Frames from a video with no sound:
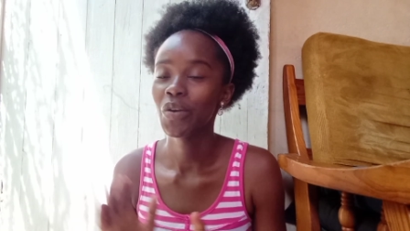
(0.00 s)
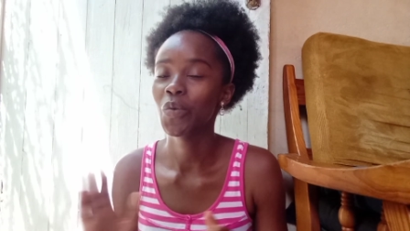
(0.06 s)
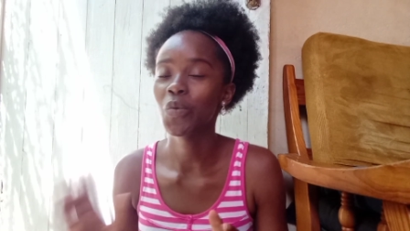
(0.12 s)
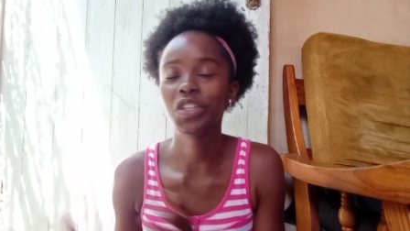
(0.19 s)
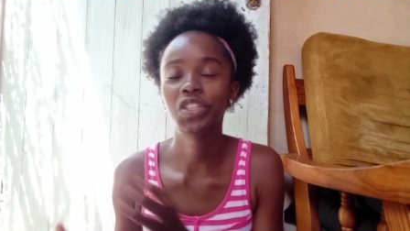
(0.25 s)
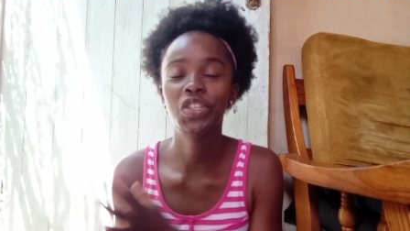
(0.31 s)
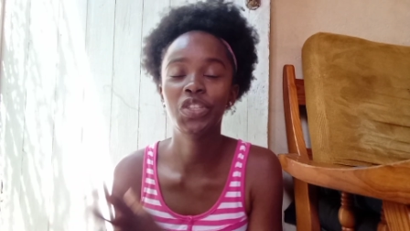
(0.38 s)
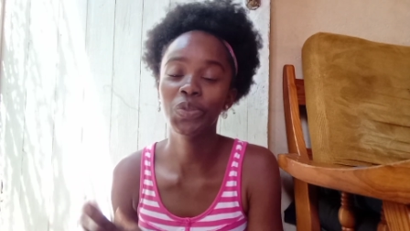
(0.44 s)

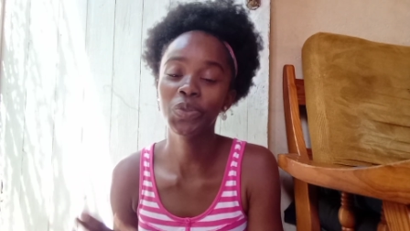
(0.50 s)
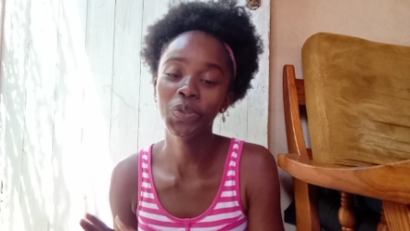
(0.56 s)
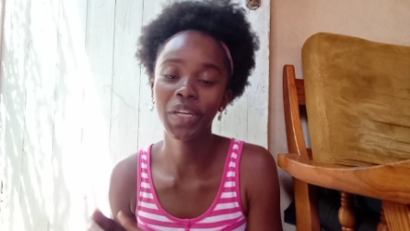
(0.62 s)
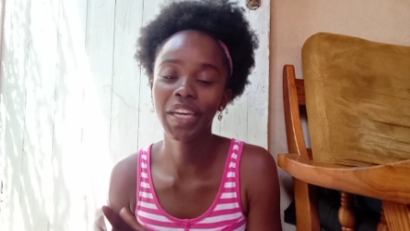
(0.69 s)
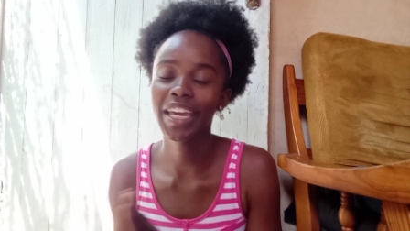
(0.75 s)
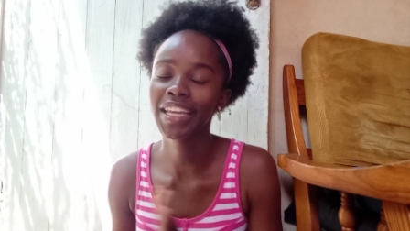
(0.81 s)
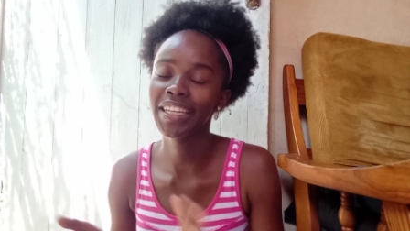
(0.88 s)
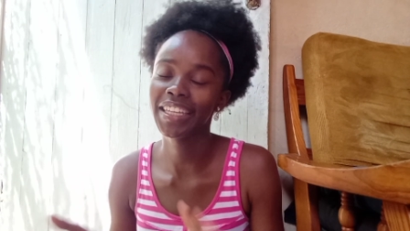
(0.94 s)
what you
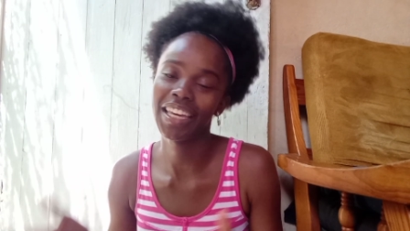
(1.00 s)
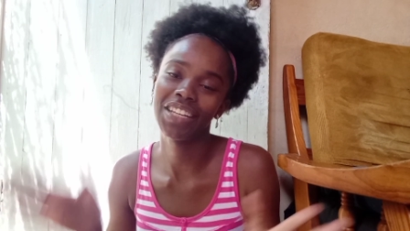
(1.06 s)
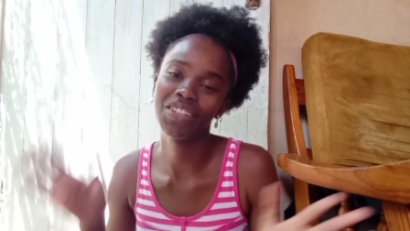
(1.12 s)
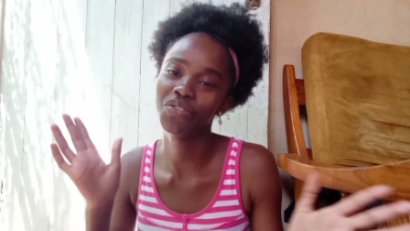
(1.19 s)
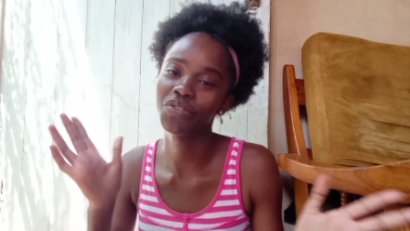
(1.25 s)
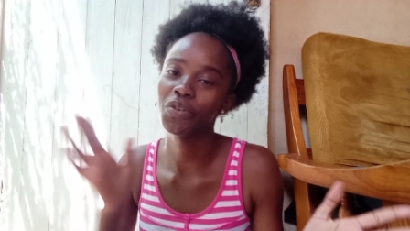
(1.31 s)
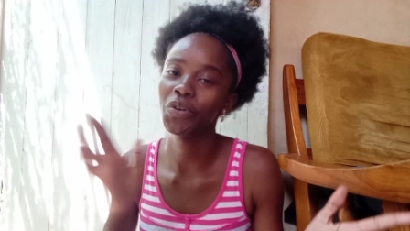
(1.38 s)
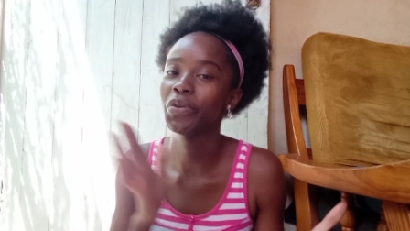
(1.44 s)
can get
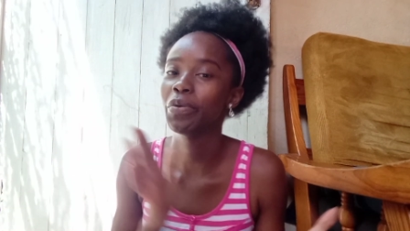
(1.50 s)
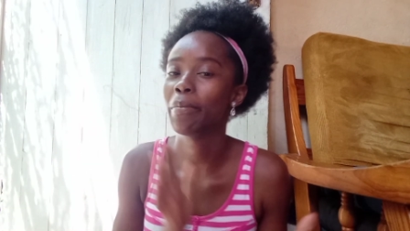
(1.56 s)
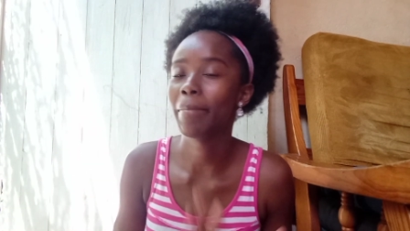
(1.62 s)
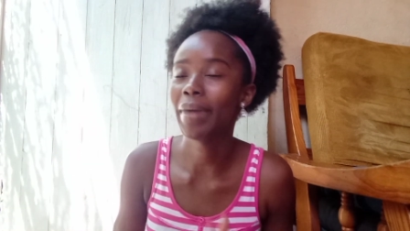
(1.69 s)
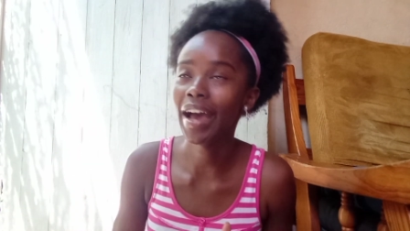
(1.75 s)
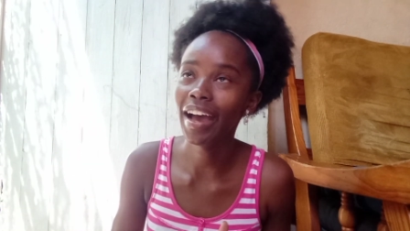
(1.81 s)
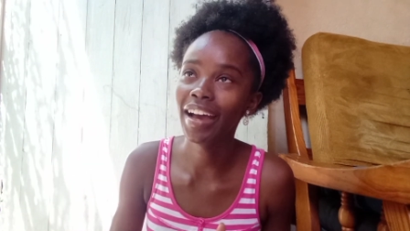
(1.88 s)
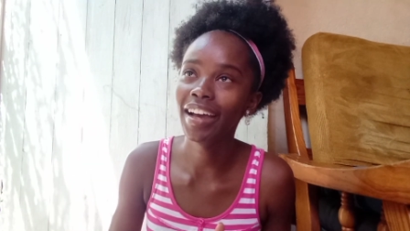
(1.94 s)
for your
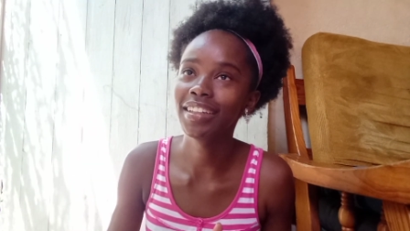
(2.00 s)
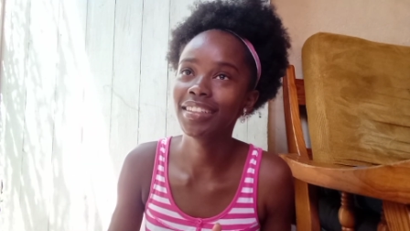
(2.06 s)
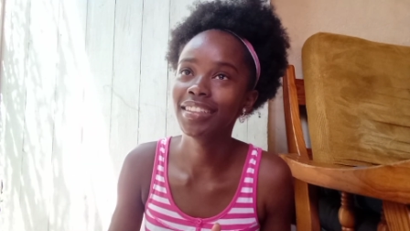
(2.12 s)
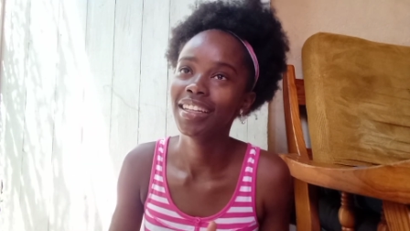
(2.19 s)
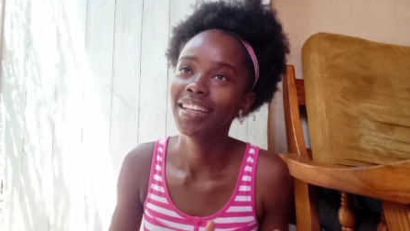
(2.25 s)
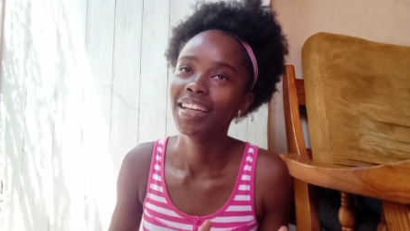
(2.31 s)
man.